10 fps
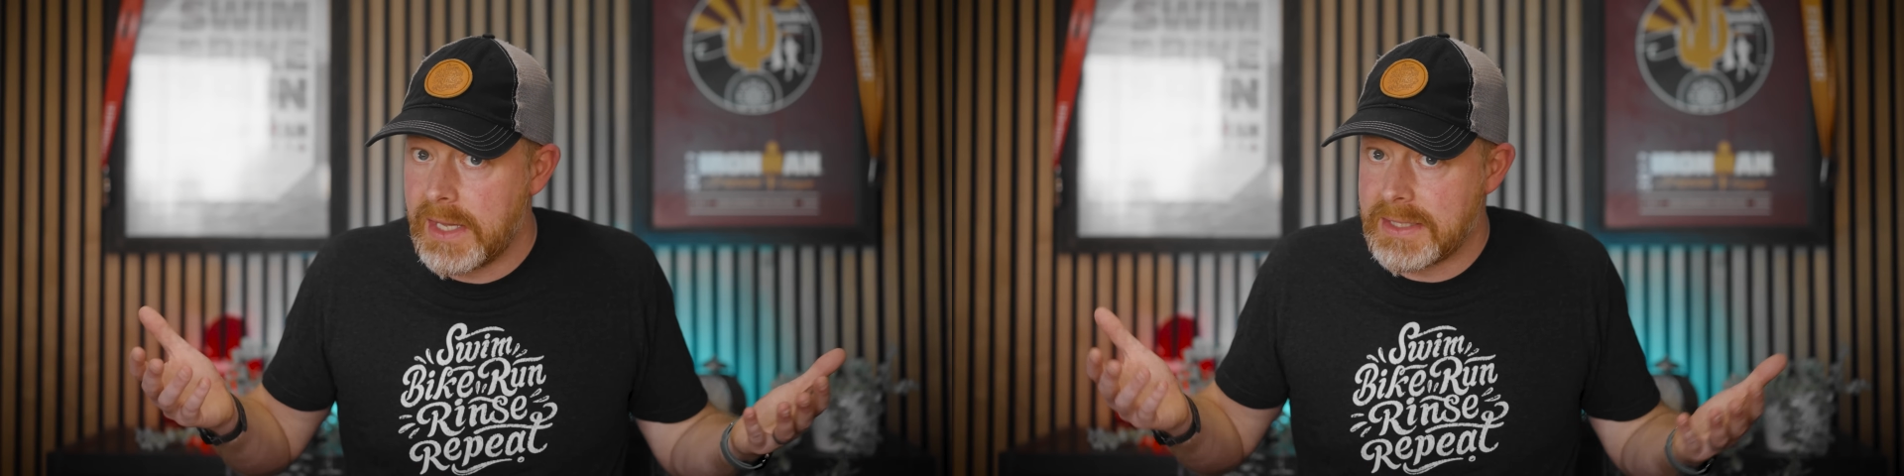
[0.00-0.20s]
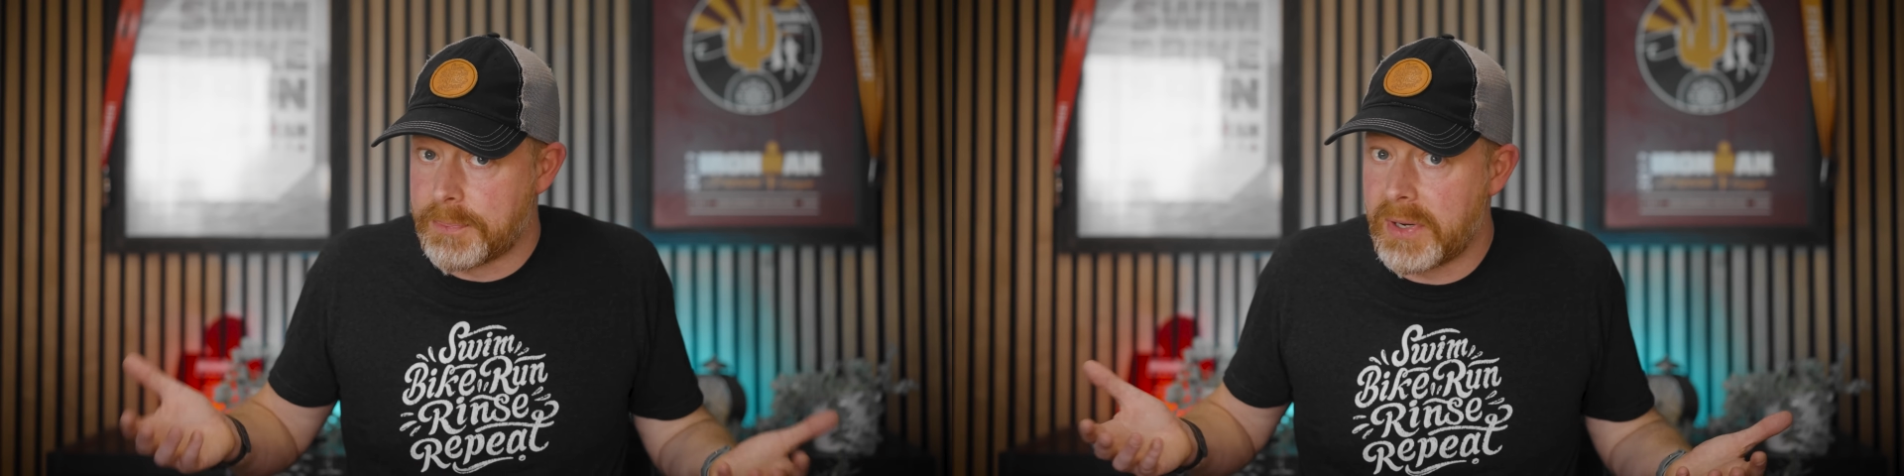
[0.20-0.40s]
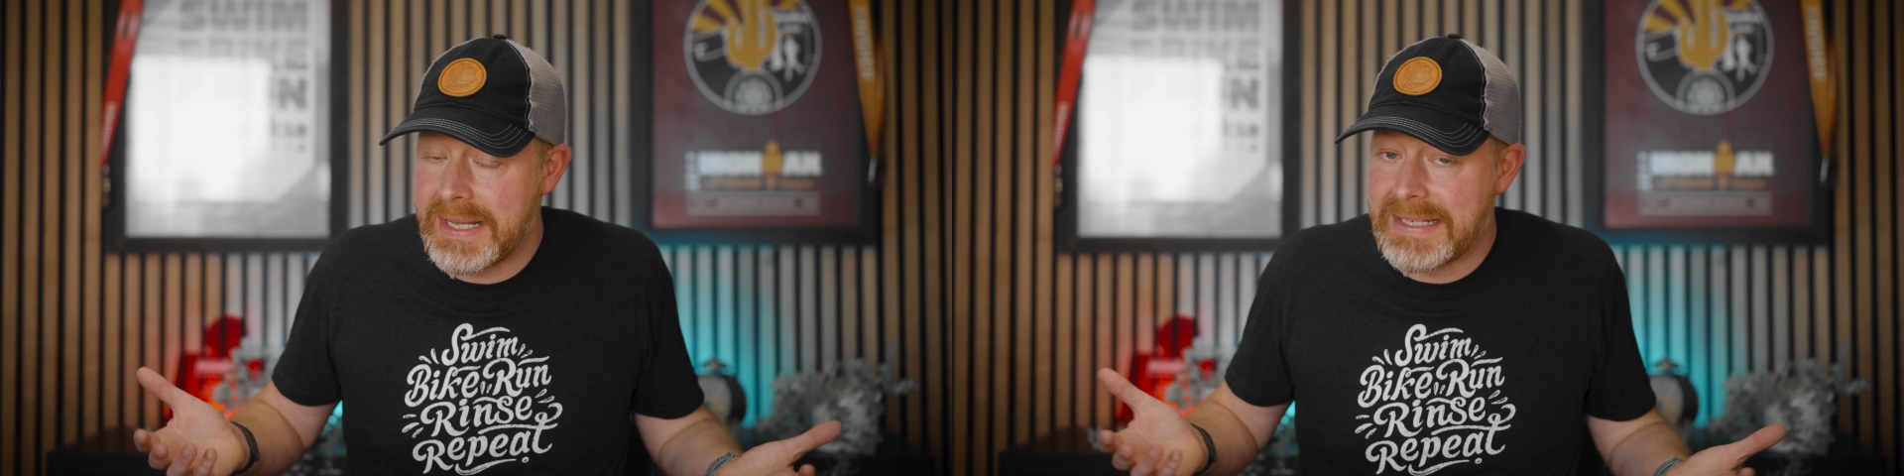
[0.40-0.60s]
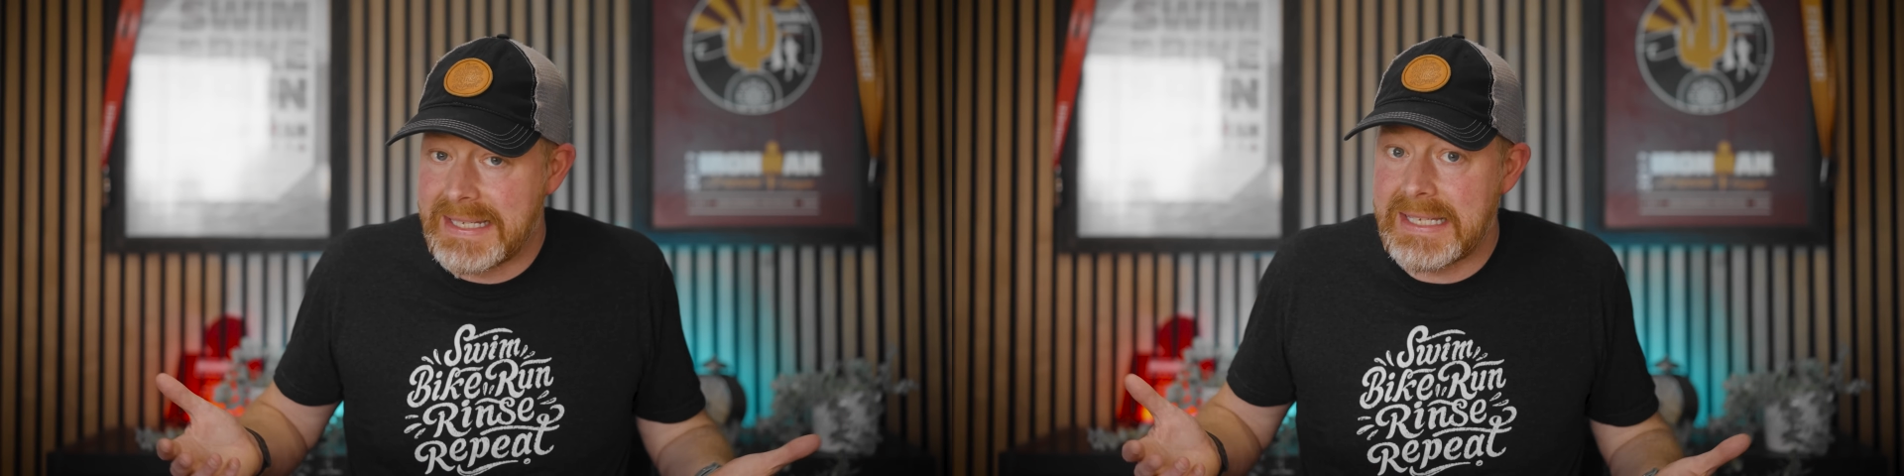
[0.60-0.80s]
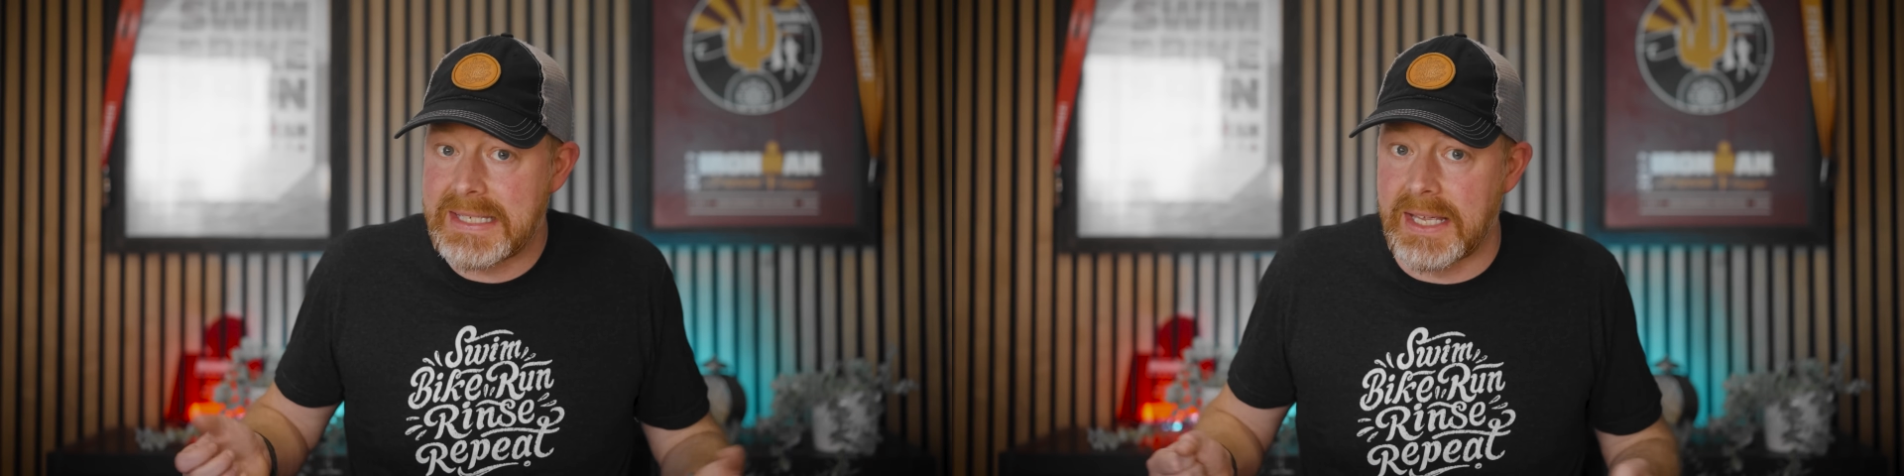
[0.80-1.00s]
is pretty
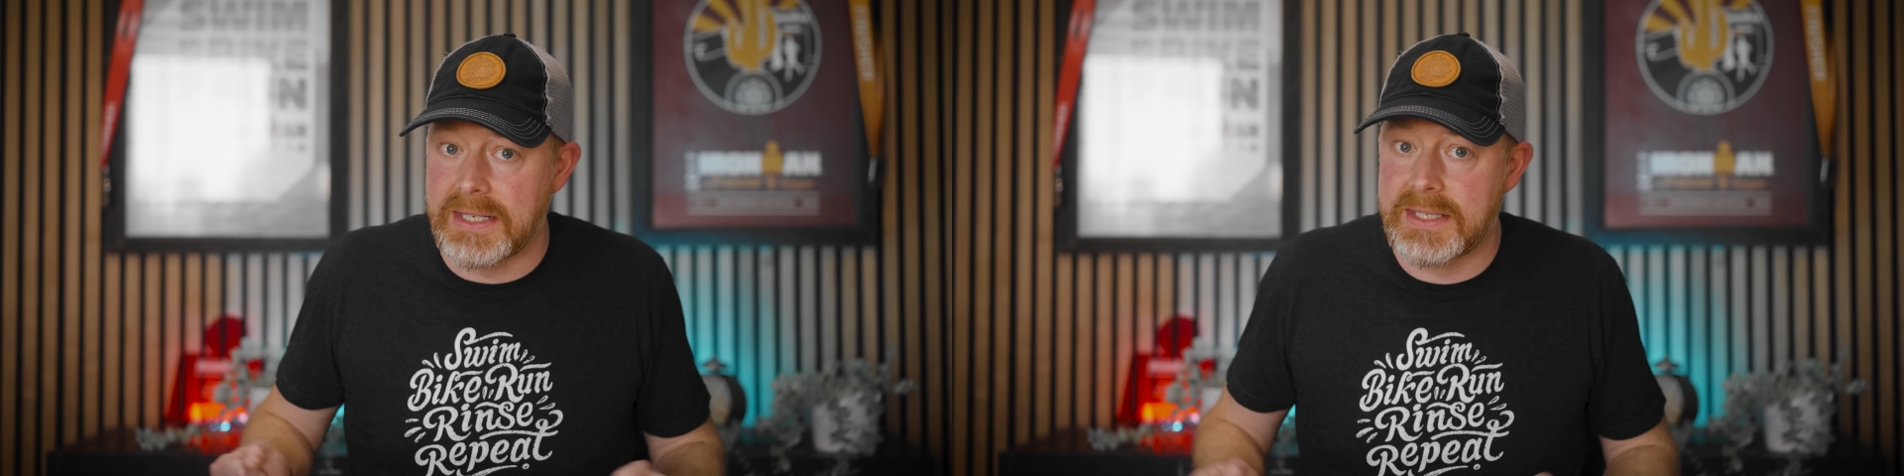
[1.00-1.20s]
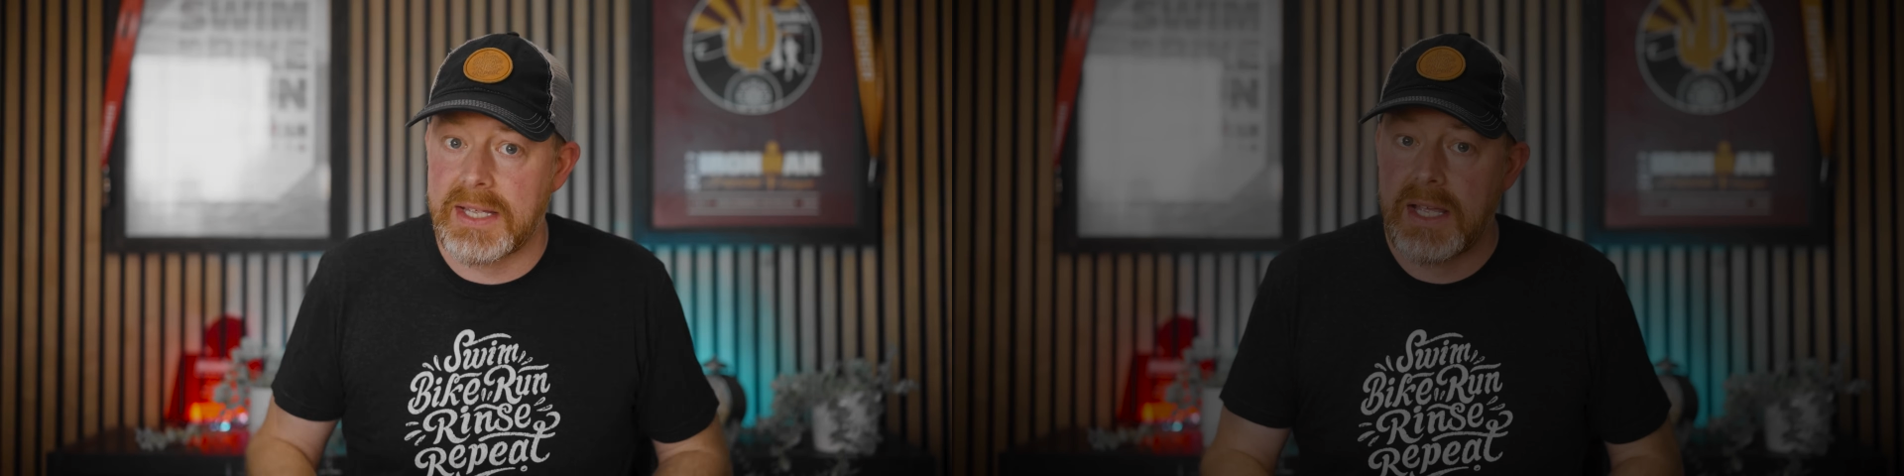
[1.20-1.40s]
decent.